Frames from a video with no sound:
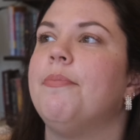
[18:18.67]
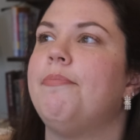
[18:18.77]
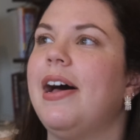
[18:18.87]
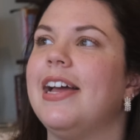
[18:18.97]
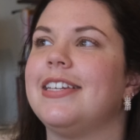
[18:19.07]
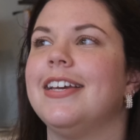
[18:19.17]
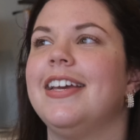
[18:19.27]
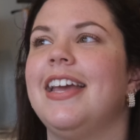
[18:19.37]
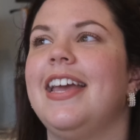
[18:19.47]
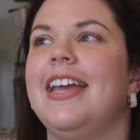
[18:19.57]
But
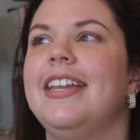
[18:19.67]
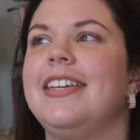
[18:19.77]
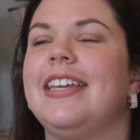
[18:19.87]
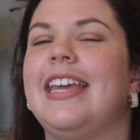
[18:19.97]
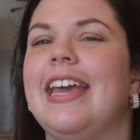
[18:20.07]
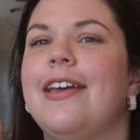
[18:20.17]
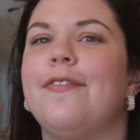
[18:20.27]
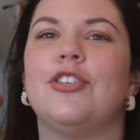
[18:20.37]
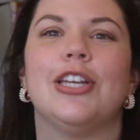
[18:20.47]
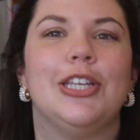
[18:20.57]
it
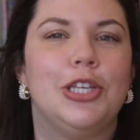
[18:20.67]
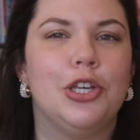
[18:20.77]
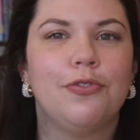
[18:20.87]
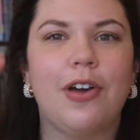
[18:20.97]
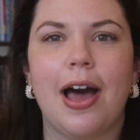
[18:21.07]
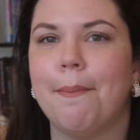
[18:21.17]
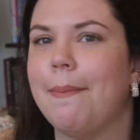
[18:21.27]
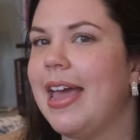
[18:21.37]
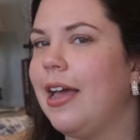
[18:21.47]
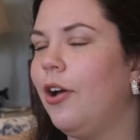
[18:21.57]
gives You've Got
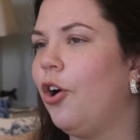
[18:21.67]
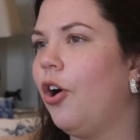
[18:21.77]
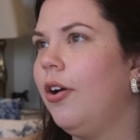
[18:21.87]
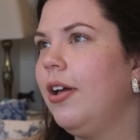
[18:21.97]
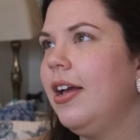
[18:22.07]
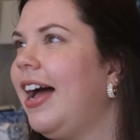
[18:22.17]
Mail.